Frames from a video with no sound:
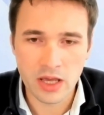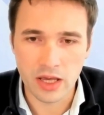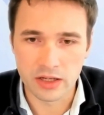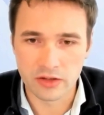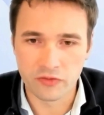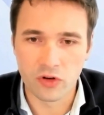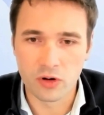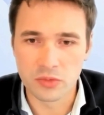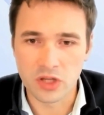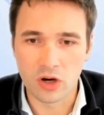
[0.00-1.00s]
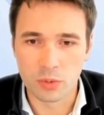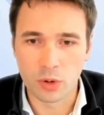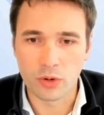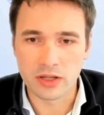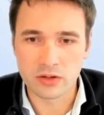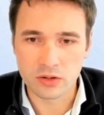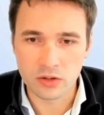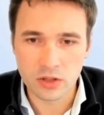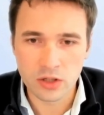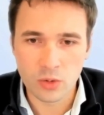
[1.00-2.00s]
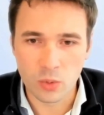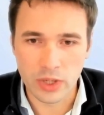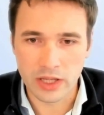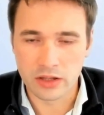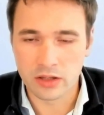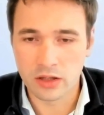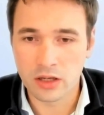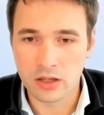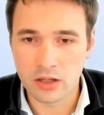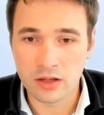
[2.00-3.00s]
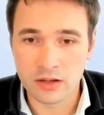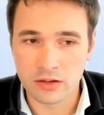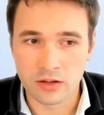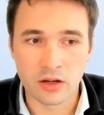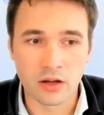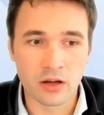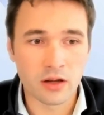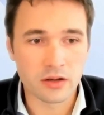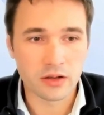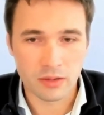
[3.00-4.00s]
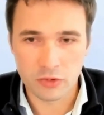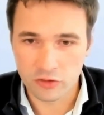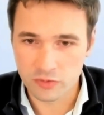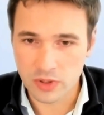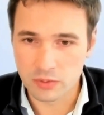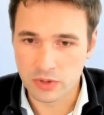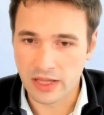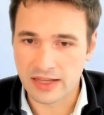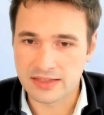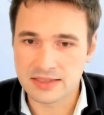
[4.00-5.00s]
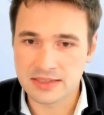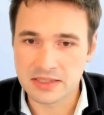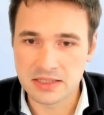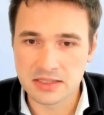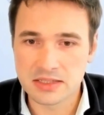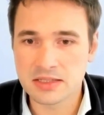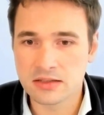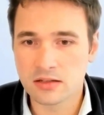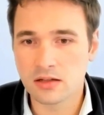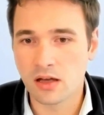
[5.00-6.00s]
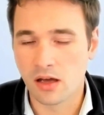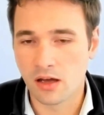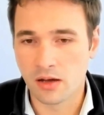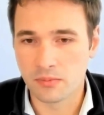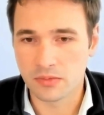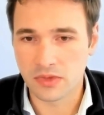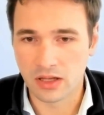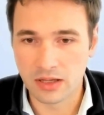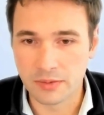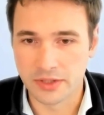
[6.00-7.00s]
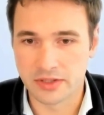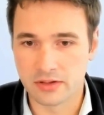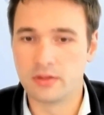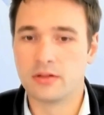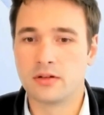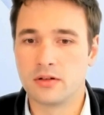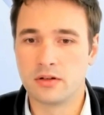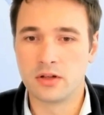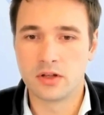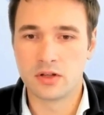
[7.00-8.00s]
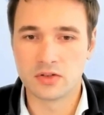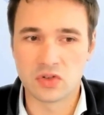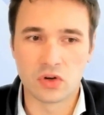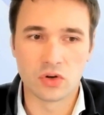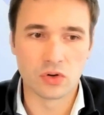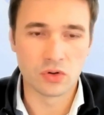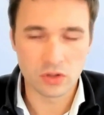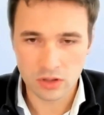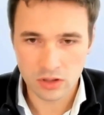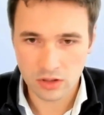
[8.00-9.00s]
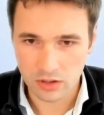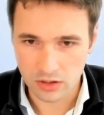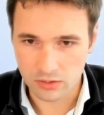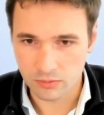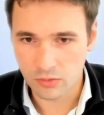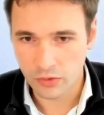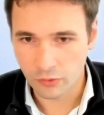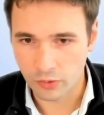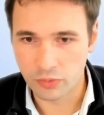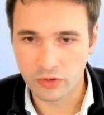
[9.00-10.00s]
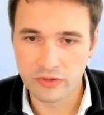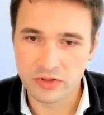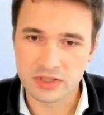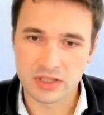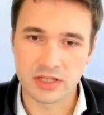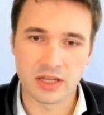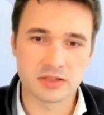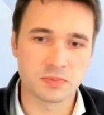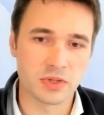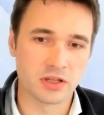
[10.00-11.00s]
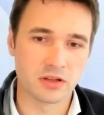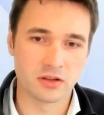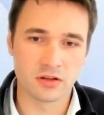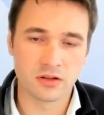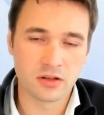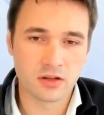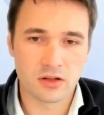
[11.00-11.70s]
and inform the operator when the number of people exceeds the limit. So what previously has been